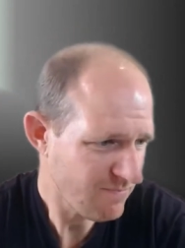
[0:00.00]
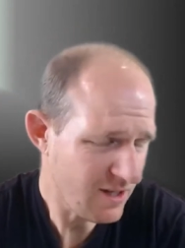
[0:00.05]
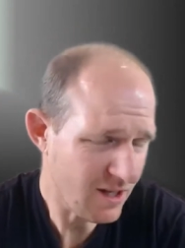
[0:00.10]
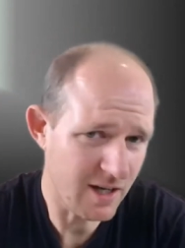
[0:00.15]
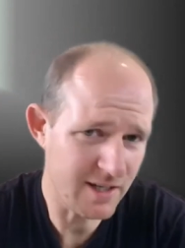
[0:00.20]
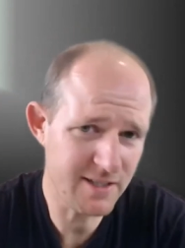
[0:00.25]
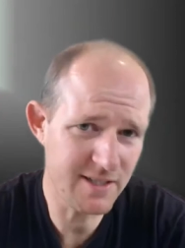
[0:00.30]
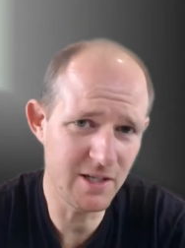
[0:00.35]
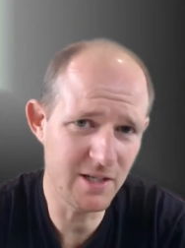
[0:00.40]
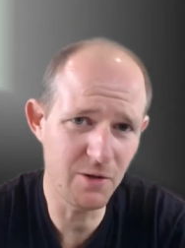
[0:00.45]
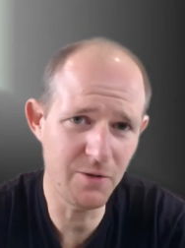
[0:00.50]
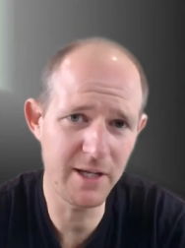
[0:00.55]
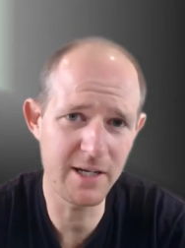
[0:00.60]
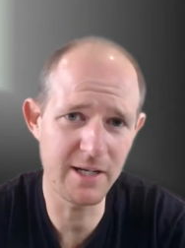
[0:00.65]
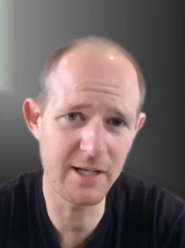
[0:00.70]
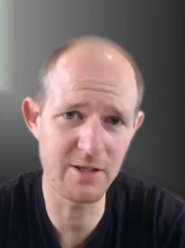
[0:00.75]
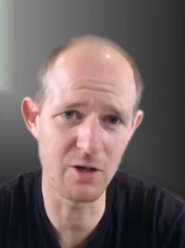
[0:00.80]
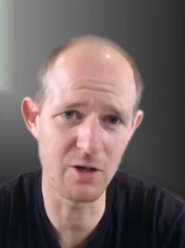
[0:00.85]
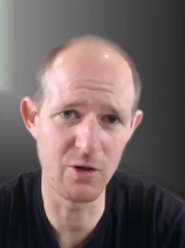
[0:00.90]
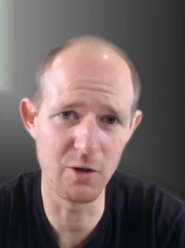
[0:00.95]
I still think
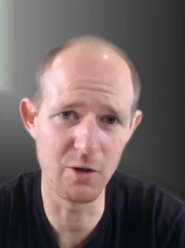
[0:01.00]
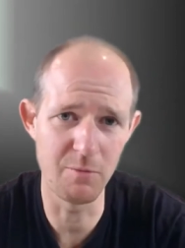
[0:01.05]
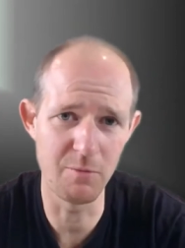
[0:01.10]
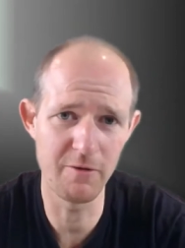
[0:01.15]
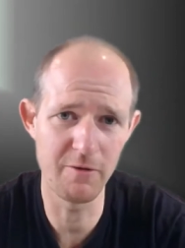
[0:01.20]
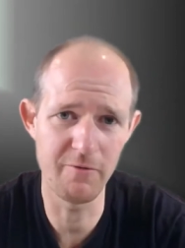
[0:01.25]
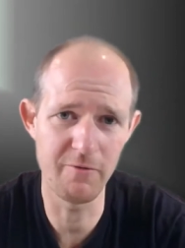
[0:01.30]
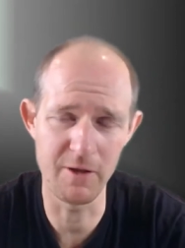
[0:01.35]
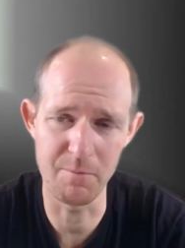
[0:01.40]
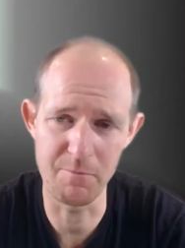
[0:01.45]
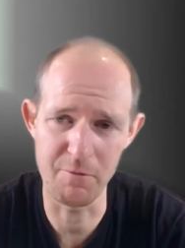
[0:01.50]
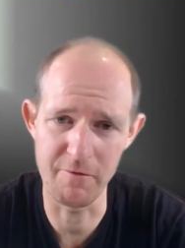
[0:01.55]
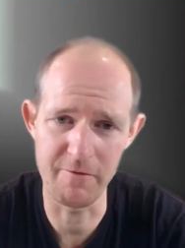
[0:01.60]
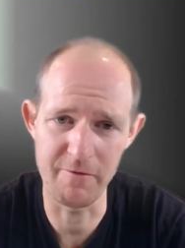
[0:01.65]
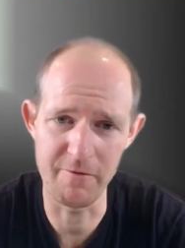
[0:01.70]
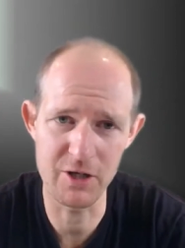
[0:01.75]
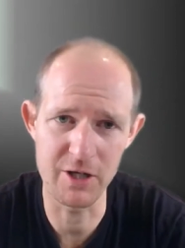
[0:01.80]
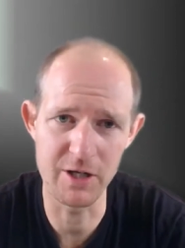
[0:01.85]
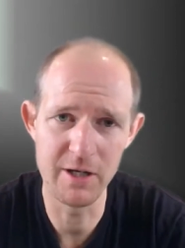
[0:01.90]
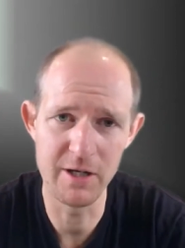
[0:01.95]
it's a good move for the
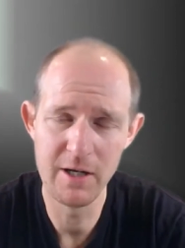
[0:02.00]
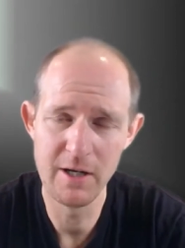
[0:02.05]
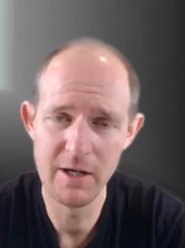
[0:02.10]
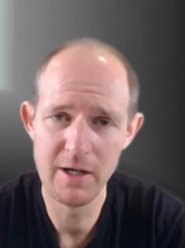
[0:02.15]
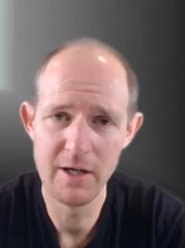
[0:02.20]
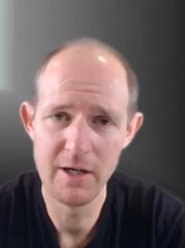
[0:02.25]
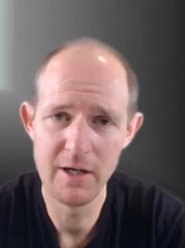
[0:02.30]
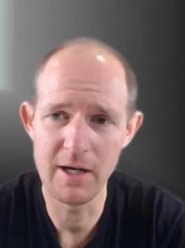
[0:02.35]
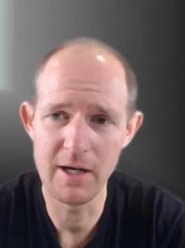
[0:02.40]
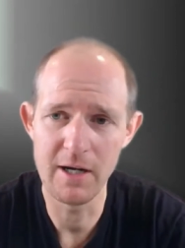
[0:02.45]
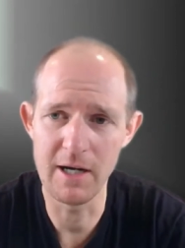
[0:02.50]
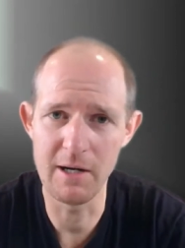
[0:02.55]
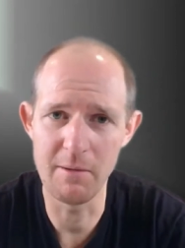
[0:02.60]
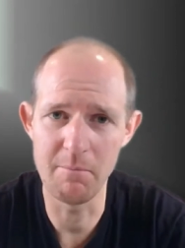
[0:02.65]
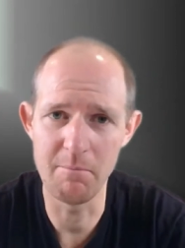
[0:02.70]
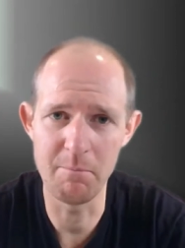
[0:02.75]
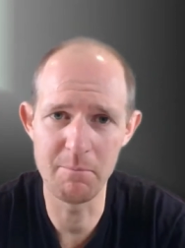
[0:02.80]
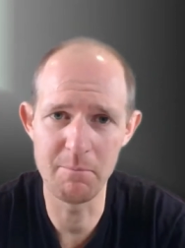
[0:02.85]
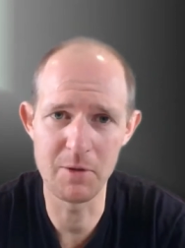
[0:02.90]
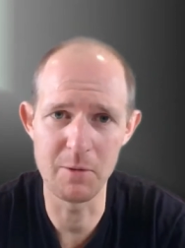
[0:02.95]
profession,
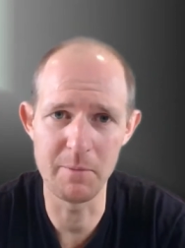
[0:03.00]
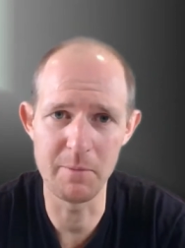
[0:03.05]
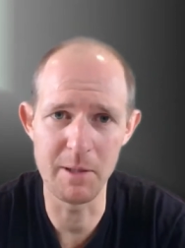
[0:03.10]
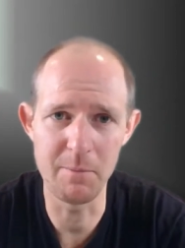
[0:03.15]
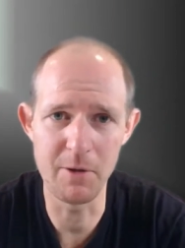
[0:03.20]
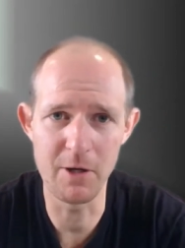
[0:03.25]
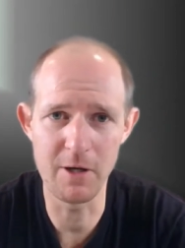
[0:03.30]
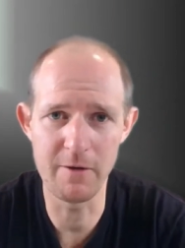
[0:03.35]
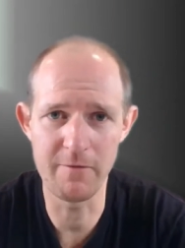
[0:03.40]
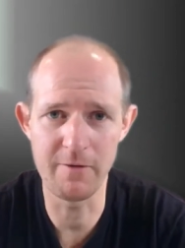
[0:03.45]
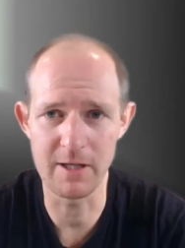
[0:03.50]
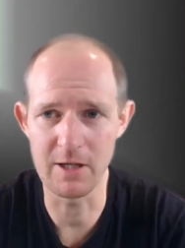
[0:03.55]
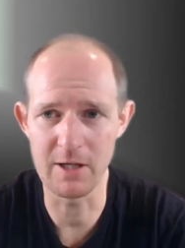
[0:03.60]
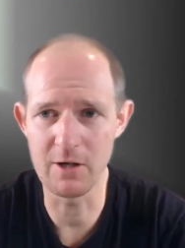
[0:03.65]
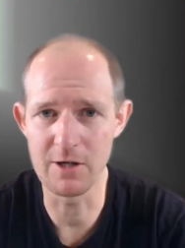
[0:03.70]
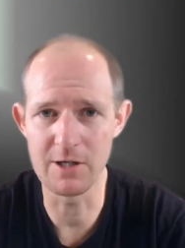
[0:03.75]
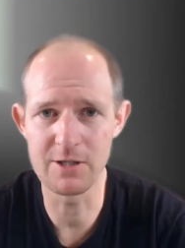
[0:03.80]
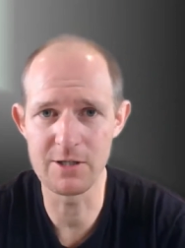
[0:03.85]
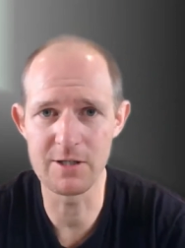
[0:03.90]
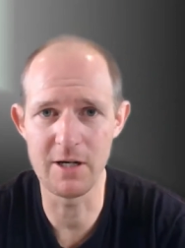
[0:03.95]
um, to be perfectly
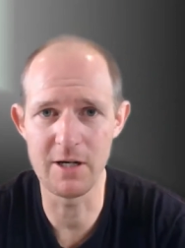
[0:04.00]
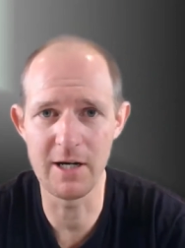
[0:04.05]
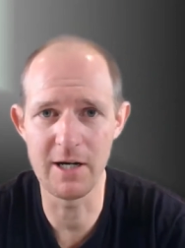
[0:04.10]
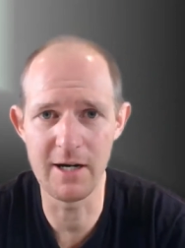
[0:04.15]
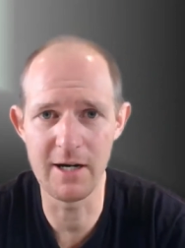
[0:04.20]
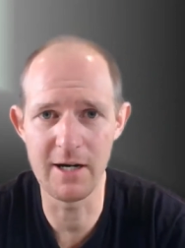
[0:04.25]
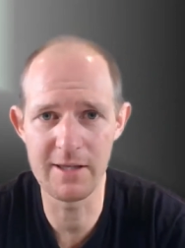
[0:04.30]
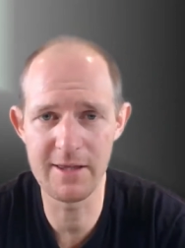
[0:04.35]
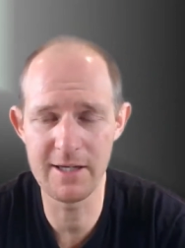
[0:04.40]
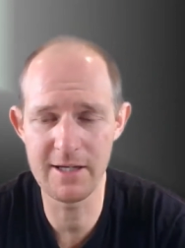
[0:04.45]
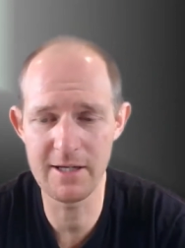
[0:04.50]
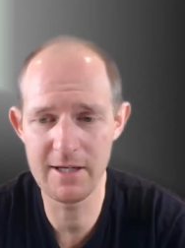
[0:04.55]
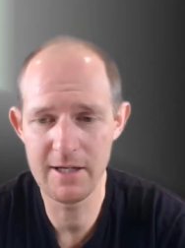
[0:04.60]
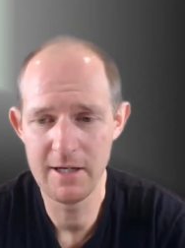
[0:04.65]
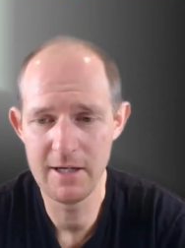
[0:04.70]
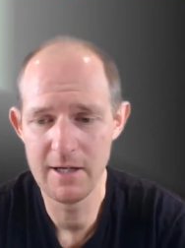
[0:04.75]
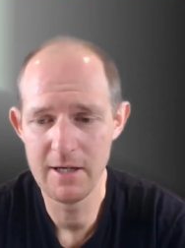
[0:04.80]
honest. I, I think,